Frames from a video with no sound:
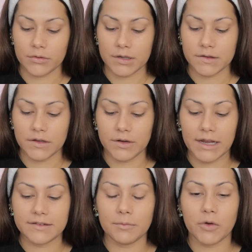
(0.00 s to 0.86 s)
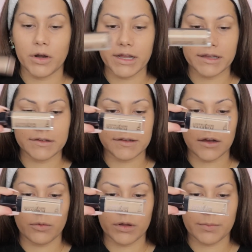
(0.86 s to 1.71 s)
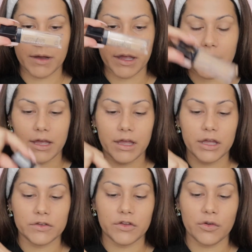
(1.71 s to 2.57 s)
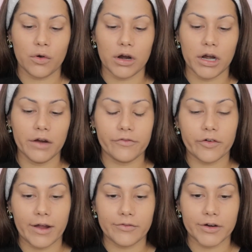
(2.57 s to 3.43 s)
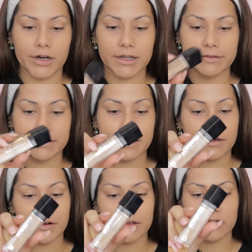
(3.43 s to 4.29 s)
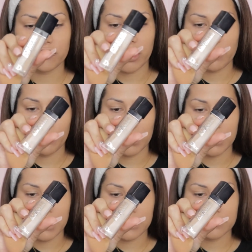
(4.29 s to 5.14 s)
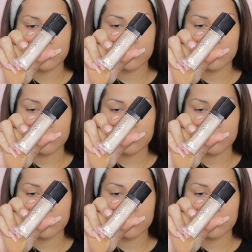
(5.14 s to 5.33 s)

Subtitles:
So next I'm going to conceal with my Dior Forever Concealer in the shade 1N.